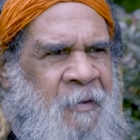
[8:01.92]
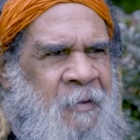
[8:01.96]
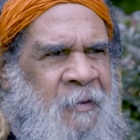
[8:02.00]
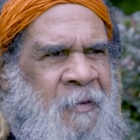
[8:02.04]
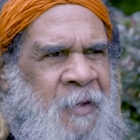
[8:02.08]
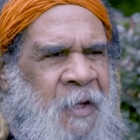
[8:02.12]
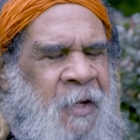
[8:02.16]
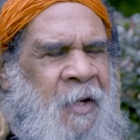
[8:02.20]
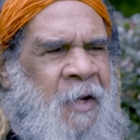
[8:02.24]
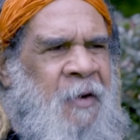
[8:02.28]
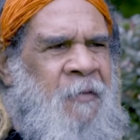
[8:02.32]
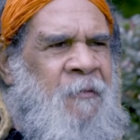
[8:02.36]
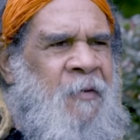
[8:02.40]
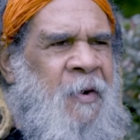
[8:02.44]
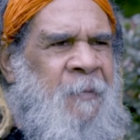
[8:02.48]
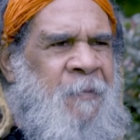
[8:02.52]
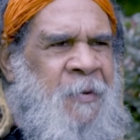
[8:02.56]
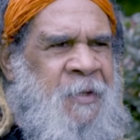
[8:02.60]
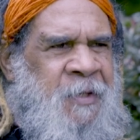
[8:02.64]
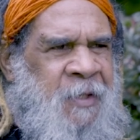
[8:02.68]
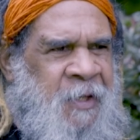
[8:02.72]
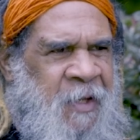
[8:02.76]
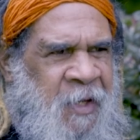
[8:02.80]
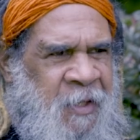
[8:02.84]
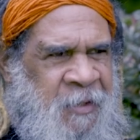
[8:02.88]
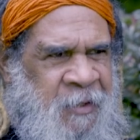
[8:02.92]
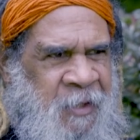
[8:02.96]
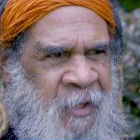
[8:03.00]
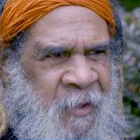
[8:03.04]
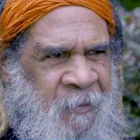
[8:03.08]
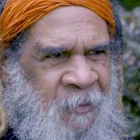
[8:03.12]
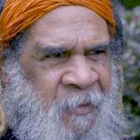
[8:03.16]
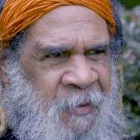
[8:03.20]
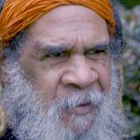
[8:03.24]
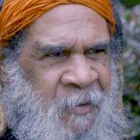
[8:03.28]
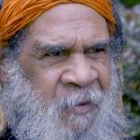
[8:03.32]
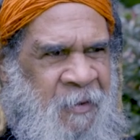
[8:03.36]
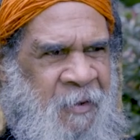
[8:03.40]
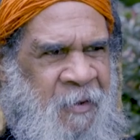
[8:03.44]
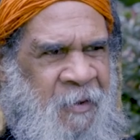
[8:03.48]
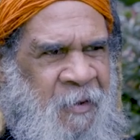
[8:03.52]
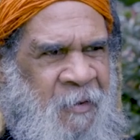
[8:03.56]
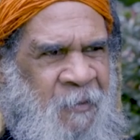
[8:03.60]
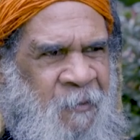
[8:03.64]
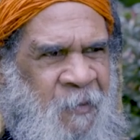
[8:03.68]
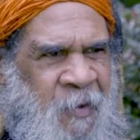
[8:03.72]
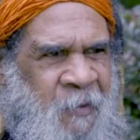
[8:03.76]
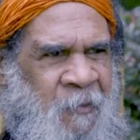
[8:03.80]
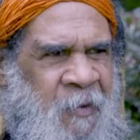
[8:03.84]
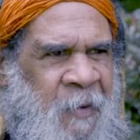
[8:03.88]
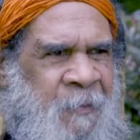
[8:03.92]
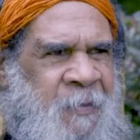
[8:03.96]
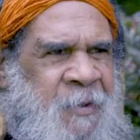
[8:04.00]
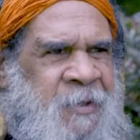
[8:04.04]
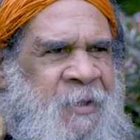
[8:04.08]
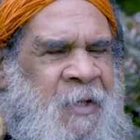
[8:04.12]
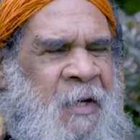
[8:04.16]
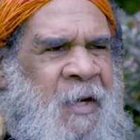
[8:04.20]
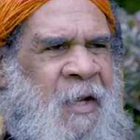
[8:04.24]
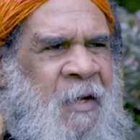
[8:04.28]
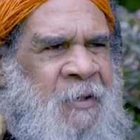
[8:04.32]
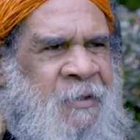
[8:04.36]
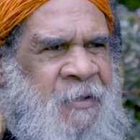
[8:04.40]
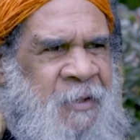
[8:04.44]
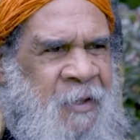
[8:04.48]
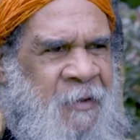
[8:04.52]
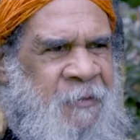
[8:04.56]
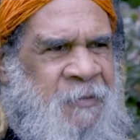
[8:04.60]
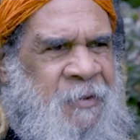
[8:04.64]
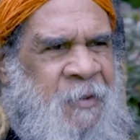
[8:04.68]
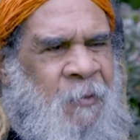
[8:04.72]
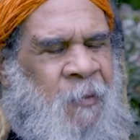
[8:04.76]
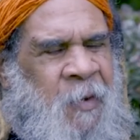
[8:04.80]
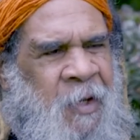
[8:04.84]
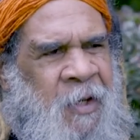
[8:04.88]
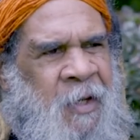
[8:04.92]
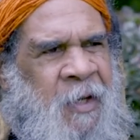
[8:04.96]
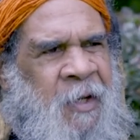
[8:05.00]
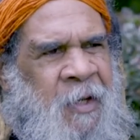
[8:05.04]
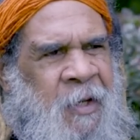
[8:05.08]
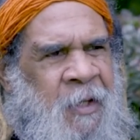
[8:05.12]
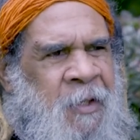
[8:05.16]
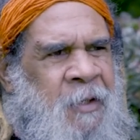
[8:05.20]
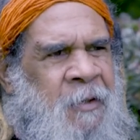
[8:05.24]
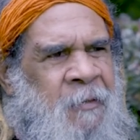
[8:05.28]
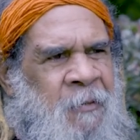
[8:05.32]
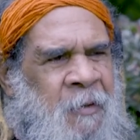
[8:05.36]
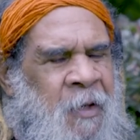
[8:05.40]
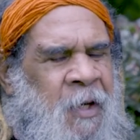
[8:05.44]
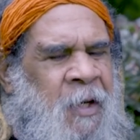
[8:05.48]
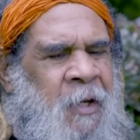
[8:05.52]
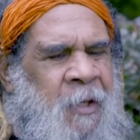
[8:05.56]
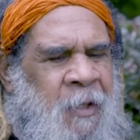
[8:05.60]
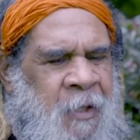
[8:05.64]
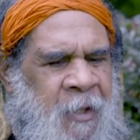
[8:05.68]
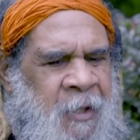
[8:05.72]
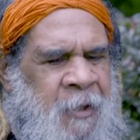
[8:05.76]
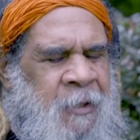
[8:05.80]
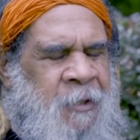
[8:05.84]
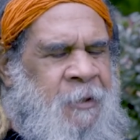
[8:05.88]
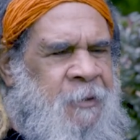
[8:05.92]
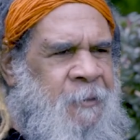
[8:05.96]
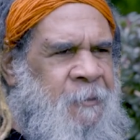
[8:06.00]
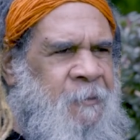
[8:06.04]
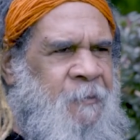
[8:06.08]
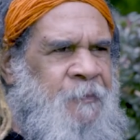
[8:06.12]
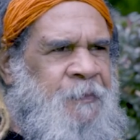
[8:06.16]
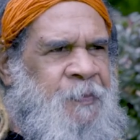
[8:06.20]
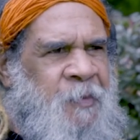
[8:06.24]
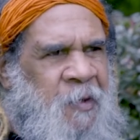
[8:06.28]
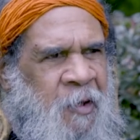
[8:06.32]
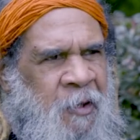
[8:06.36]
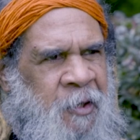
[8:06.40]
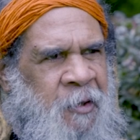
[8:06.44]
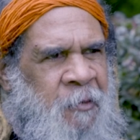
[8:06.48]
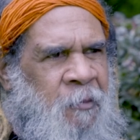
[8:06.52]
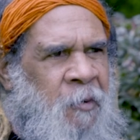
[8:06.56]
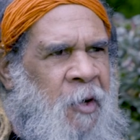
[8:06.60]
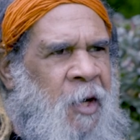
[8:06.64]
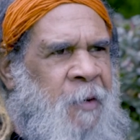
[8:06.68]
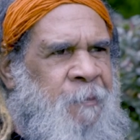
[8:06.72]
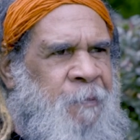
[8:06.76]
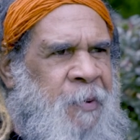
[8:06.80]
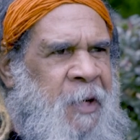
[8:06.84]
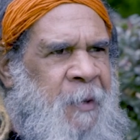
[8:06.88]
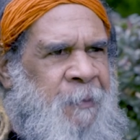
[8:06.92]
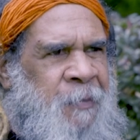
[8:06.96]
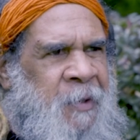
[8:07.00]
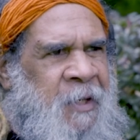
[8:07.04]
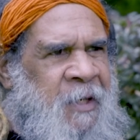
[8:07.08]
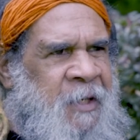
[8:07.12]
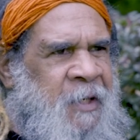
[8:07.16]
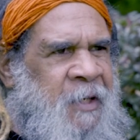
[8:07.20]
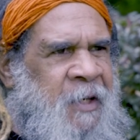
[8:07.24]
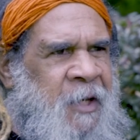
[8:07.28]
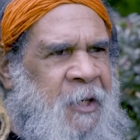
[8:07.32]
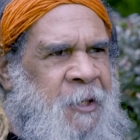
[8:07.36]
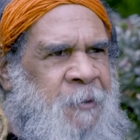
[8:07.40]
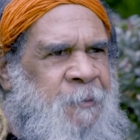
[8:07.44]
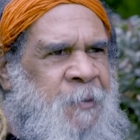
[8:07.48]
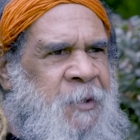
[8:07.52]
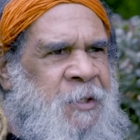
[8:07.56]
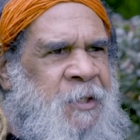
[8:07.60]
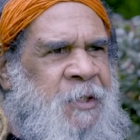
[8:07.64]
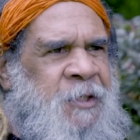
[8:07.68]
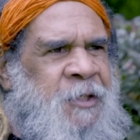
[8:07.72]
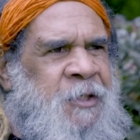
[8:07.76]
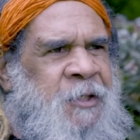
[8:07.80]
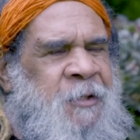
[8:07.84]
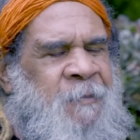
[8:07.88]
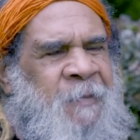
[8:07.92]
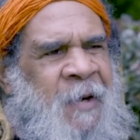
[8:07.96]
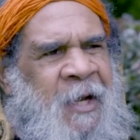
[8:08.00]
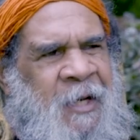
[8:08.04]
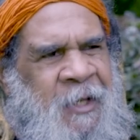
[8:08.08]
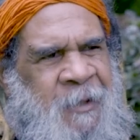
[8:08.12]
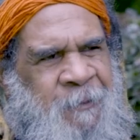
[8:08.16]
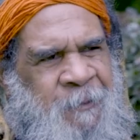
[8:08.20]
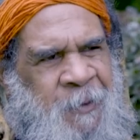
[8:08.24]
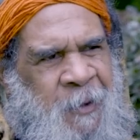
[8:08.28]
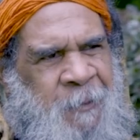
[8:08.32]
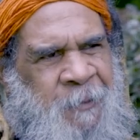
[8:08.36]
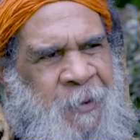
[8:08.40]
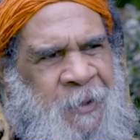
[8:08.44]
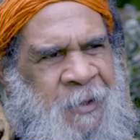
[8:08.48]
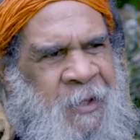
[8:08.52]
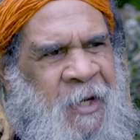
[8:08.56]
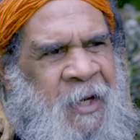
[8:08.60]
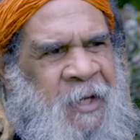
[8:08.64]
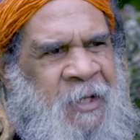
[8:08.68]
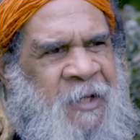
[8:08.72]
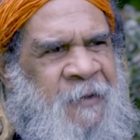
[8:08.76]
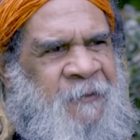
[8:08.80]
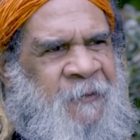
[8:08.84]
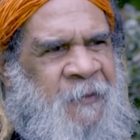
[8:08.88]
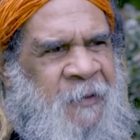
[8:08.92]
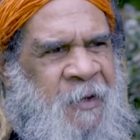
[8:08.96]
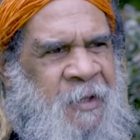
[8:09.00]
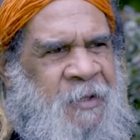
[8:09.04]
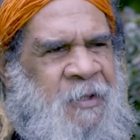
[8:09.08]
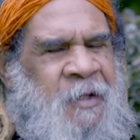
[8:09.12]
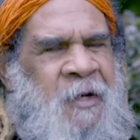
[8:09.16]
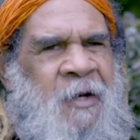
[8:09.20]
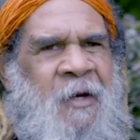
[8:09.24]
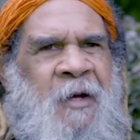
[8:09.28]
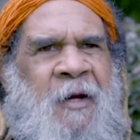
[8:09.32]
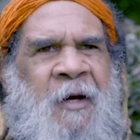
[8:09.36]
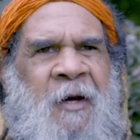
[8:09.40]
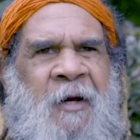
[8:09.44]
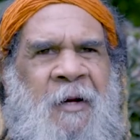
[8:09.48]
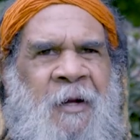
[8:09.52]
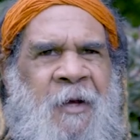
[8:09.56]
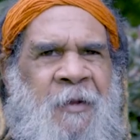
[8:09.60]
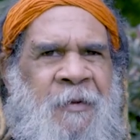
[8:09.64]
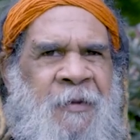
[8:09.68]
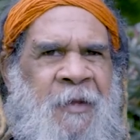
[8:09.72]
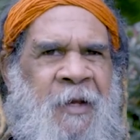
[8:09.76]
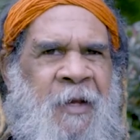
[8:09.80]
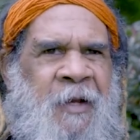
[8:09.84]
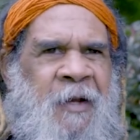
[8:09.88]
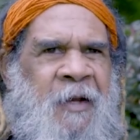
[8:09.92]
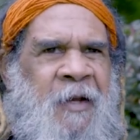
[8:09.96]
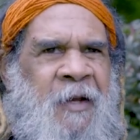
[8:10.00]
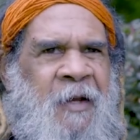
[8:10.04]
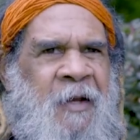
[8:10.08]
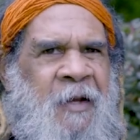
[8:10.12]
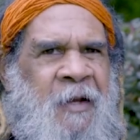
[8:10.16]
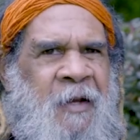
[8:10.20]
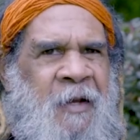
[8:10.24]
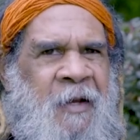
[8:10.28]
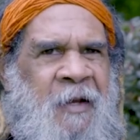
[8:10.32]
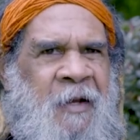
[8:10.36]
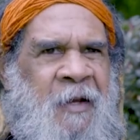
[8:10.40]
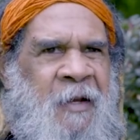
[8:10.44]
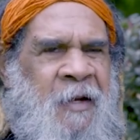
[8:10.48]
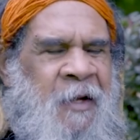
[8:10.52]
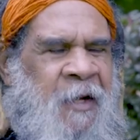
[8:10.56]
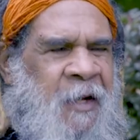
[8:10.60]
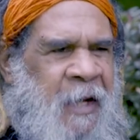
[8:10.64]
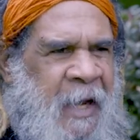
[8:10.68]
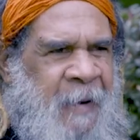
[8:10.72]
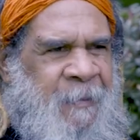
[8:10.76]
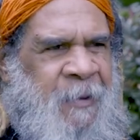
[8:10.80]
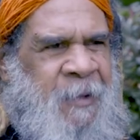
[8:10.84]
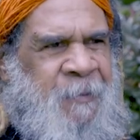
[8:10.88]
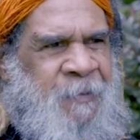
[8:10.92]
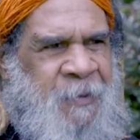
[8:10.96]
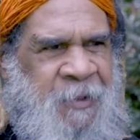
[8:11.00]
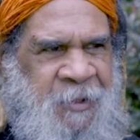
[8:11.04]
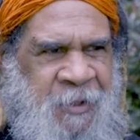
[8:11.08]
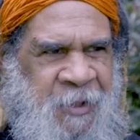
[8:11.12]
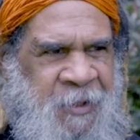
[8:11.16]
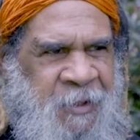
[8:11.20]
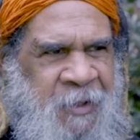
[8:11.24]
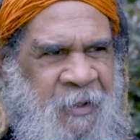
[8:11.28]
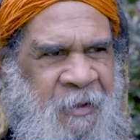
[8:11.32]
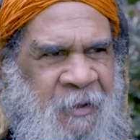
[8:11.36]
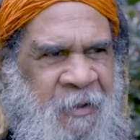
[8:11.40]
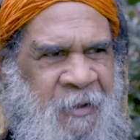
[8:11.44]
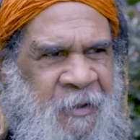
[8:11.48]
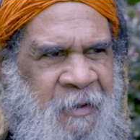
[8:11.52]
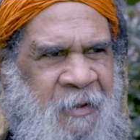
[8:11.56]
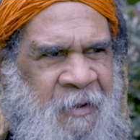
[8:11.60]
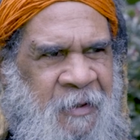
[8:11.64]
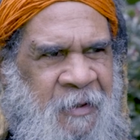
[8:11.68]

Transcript: They don't represent us anymore. We represent ourselves. So we've got to get the right leaders or the right people into those positions to make the proper changes for us. And I think in the government position,